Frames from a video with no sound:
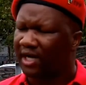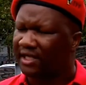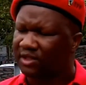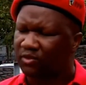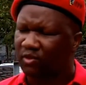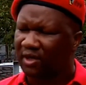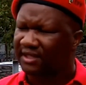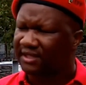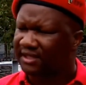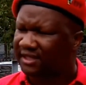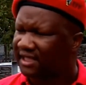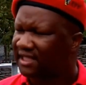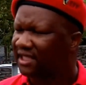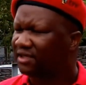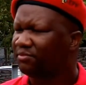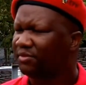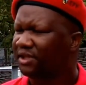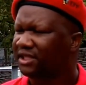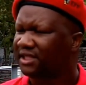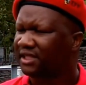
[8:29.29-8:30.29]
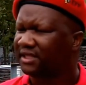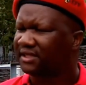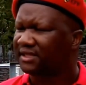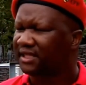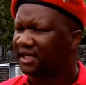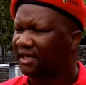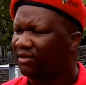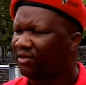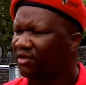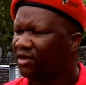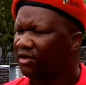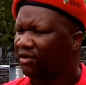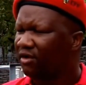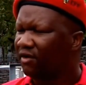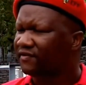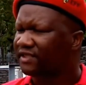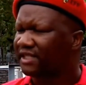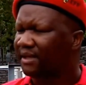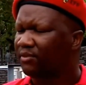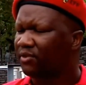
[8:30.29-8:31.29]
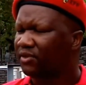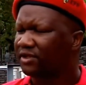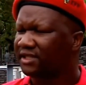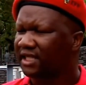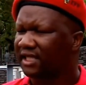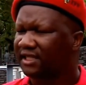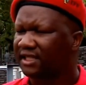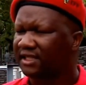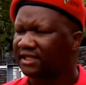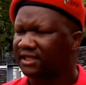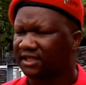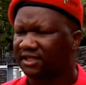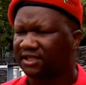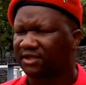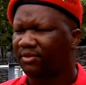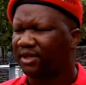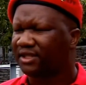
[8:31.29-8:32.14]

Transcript: Why she wants secret meetings now of some consultation?